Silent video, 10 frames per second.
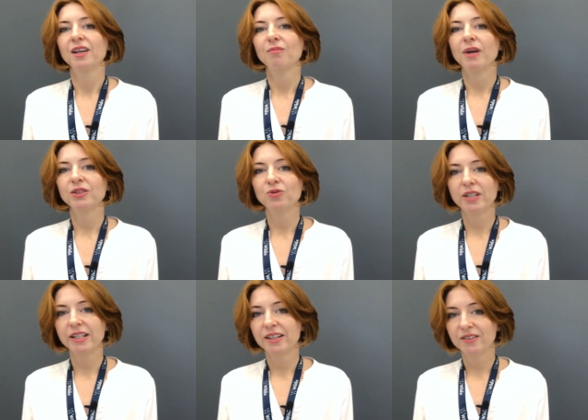But
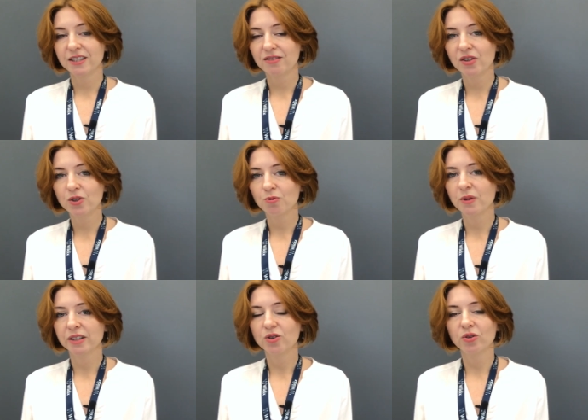today in this video
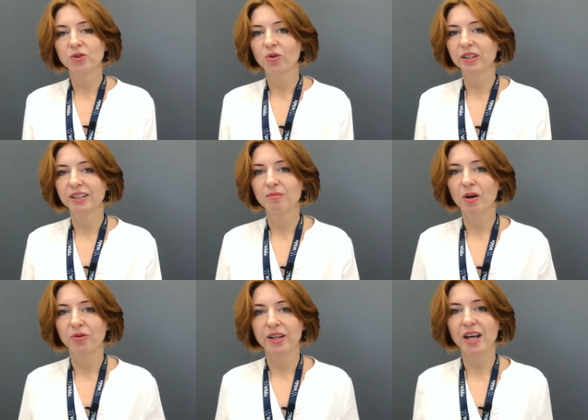we are not talking
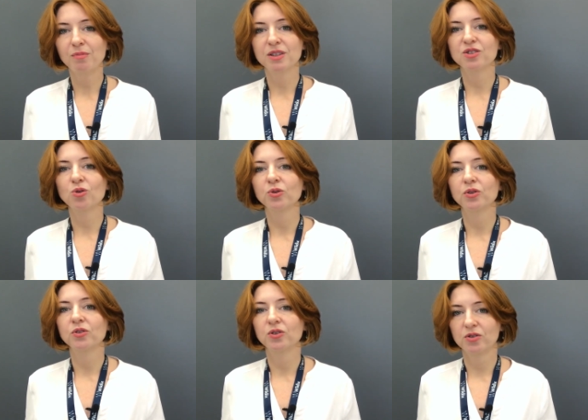about the app installed
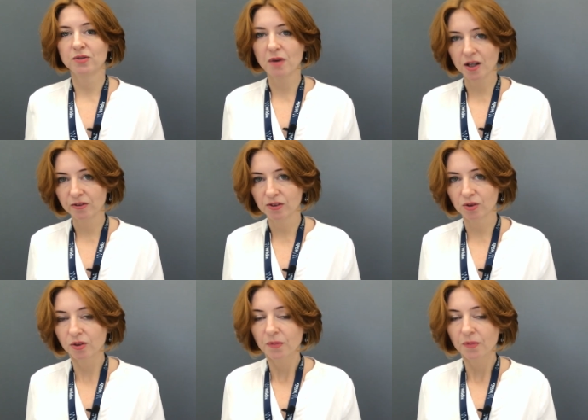on your smartphone.